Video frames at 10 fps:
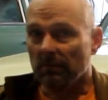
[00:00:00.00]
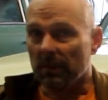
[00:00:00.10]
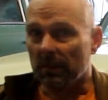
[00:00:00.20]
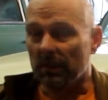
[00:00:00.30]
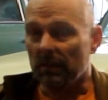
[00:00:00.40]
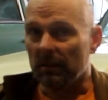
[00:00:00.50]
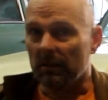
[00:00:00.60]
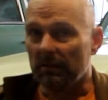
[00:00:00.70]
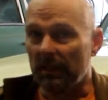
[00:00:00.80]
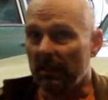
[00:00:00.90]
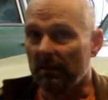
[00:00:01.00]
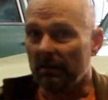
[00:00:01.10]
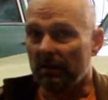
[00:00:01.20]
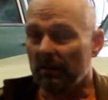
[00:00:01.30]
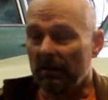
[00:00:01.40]
they
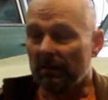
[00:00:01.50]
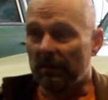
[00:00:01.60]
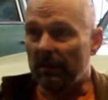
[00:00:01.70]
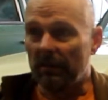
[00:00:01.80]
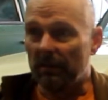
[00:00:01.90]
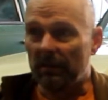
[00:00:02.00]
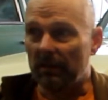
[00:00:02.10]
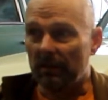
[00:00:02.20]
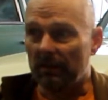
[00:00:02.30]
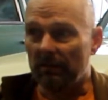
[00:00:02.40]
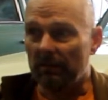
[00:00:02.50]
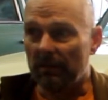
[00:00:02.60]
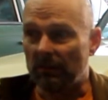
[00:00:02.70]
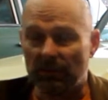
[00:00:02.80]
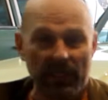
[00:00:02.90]
look
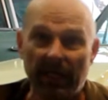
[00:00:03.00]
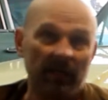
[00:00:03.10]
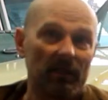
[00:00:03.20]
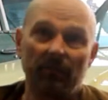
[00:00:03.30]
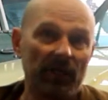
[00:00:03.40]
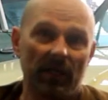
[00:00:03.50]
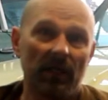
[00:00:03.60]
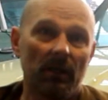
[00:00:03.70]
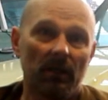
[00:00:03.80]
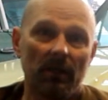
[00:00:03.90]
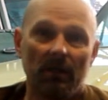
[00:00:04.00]
outstanding to me.